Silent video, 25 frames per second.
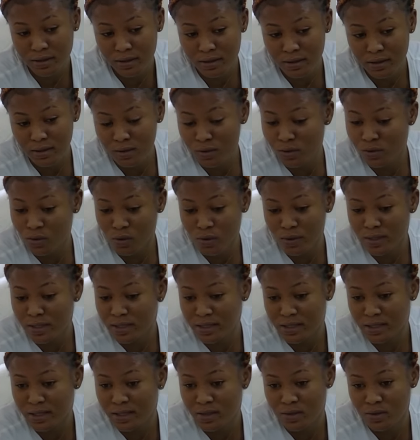so
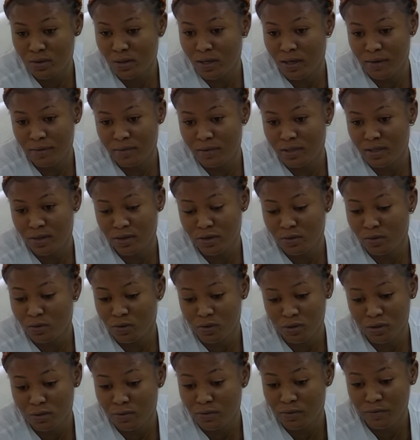easily to come take you
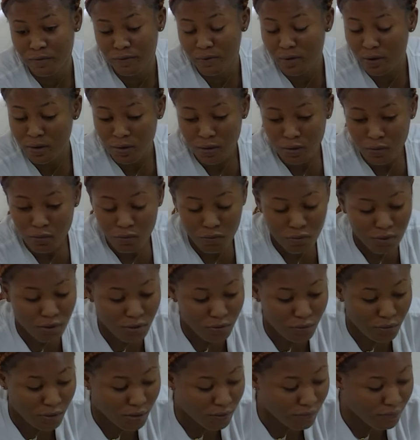because we've, we,
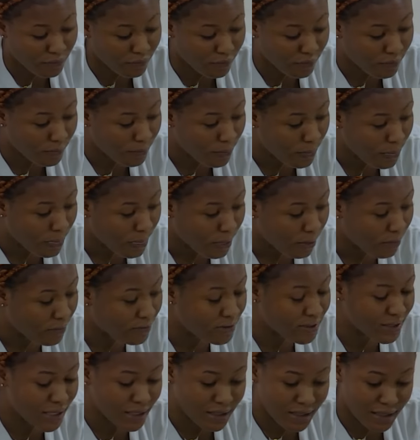we've, we've
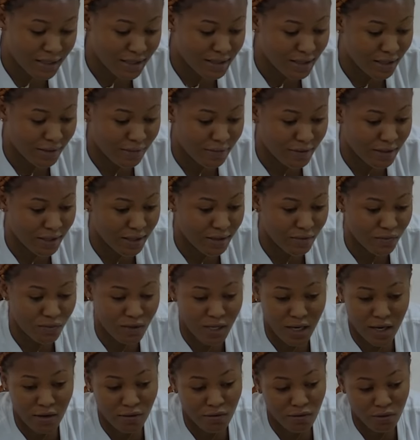started something, we
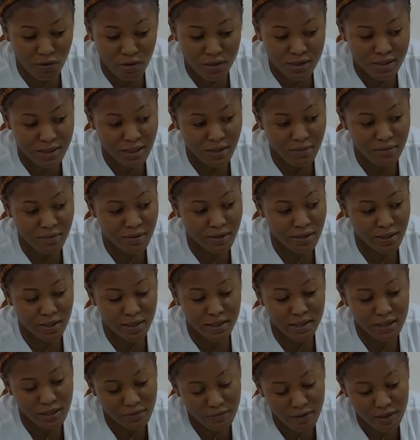are growing something,
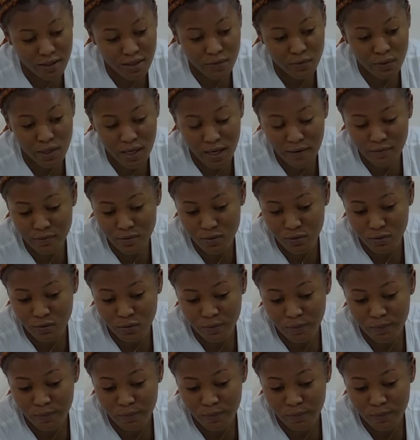and definitely we have to